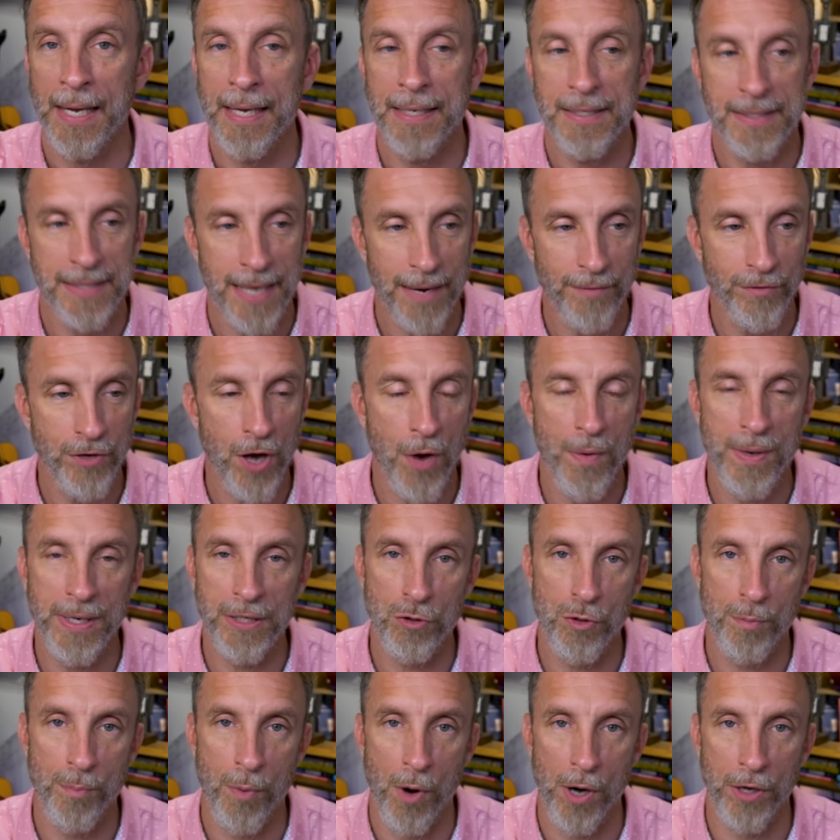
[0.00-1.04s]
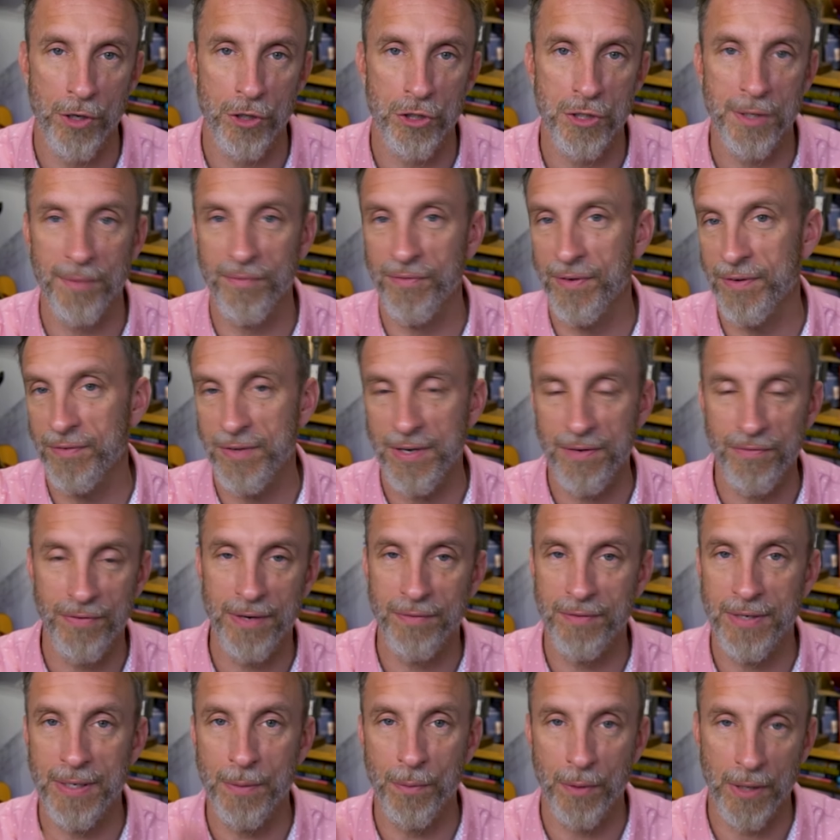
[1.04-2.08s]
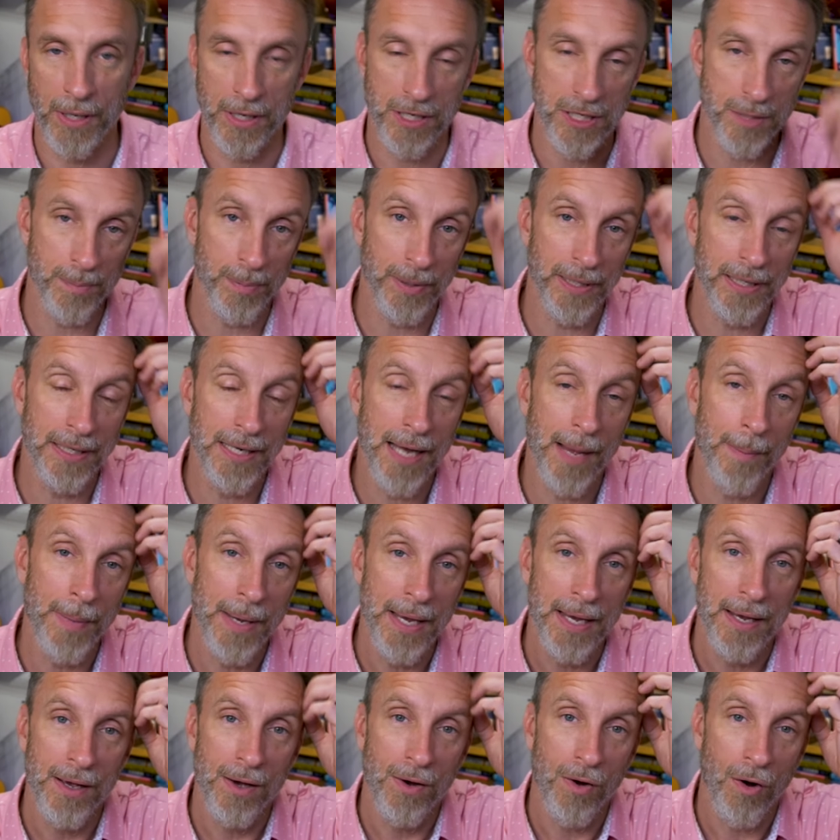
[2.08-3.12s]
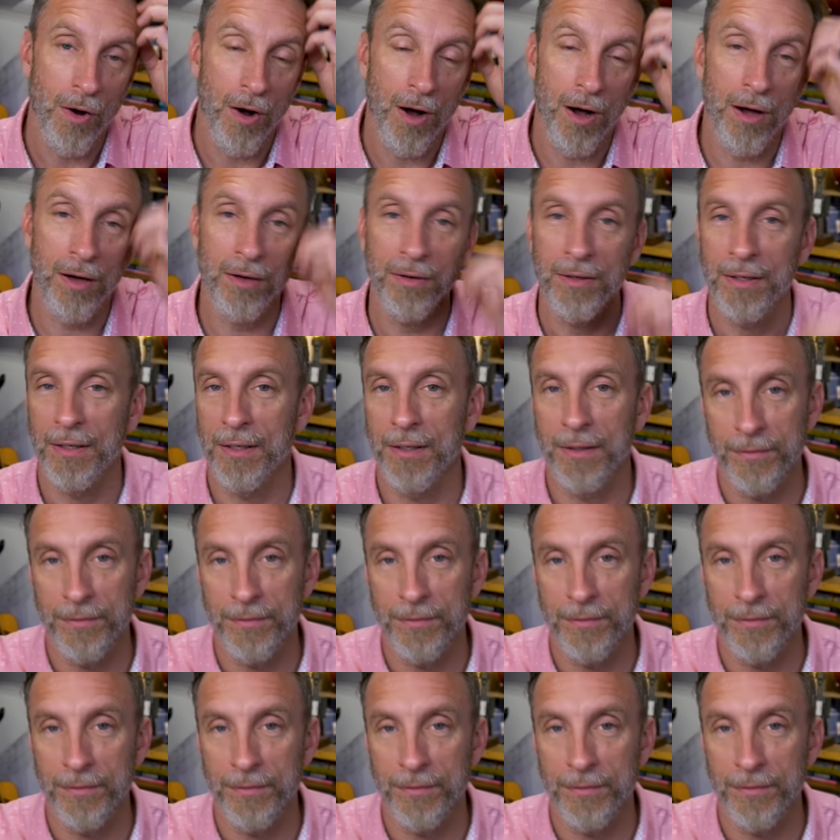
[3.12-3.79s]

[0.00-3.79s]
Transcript: Instead of going into a partnership 50 50, we're going to split it up all